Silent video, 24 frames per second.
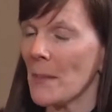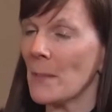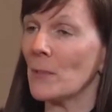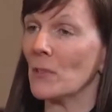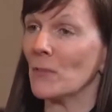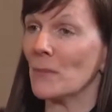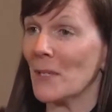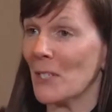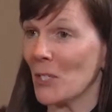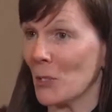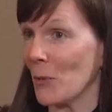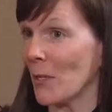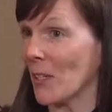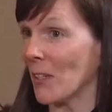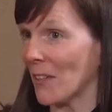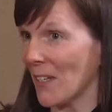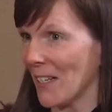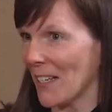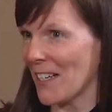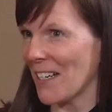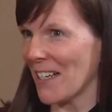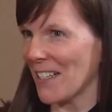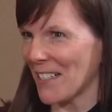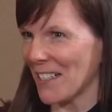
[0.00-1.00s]
people have been doing
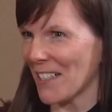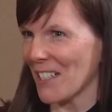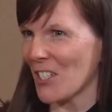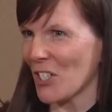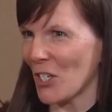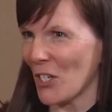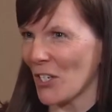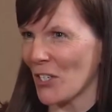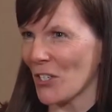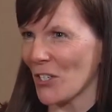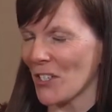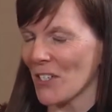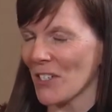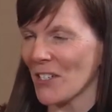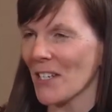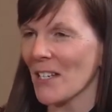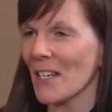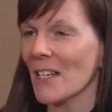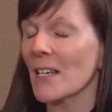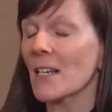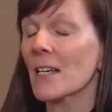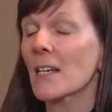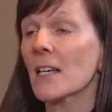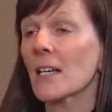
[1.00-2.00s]
like-kind exchanges.
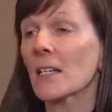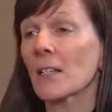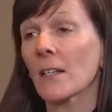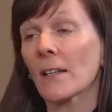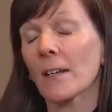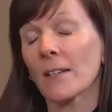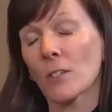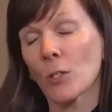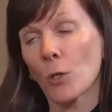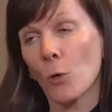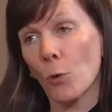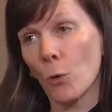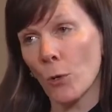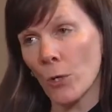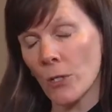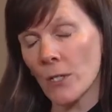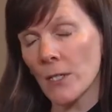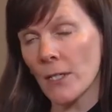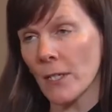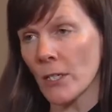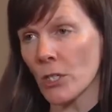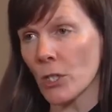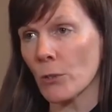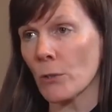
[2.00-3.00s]
In the last quarter
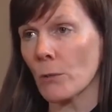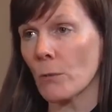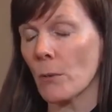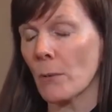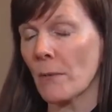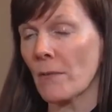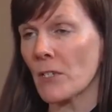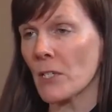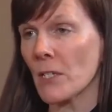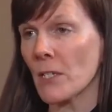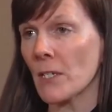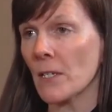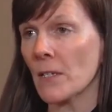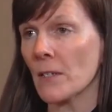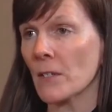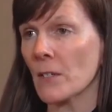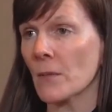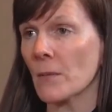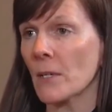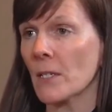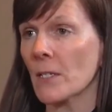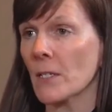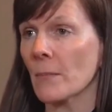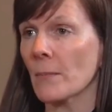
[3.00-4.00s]
century, what we've seen
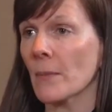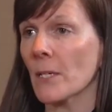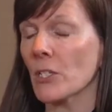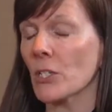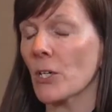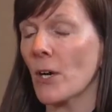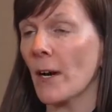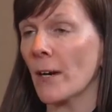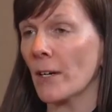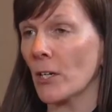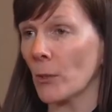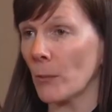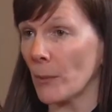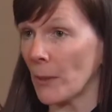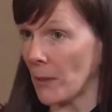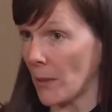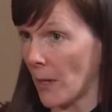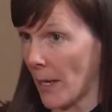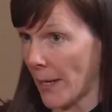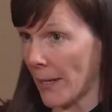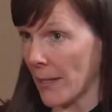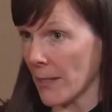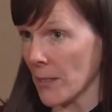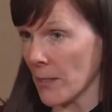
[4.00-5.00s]
is, is, a much higher
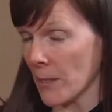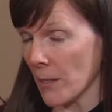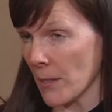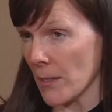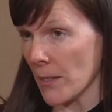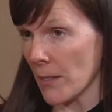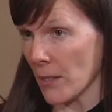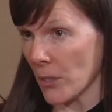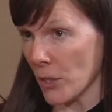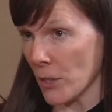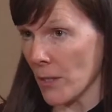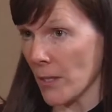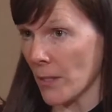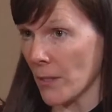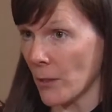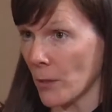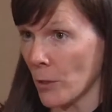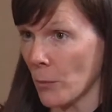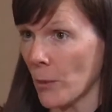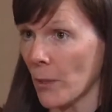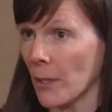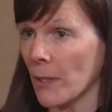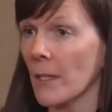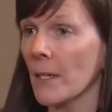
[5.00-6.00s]
reliance on Section
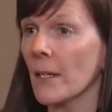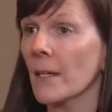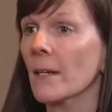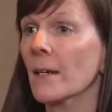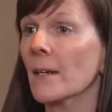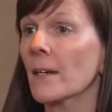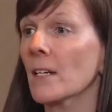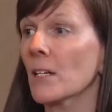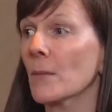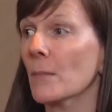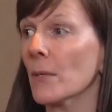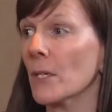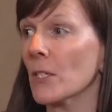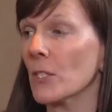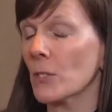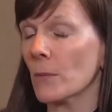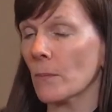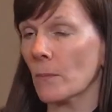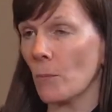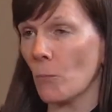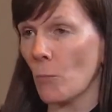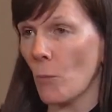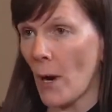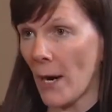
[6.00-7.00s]
1031 and a much
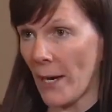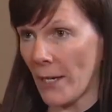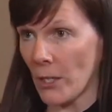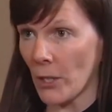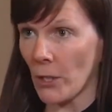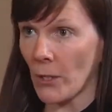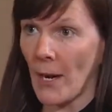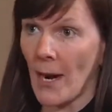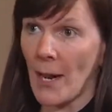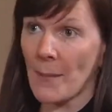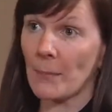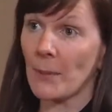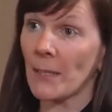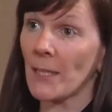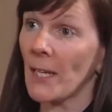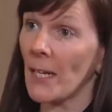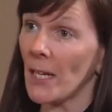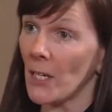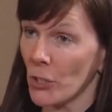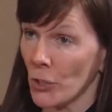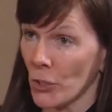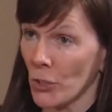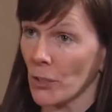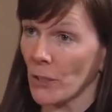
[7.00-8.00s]
wider
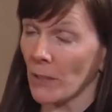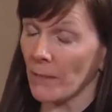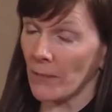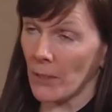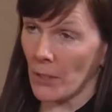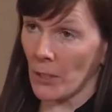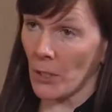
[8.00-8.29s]
application of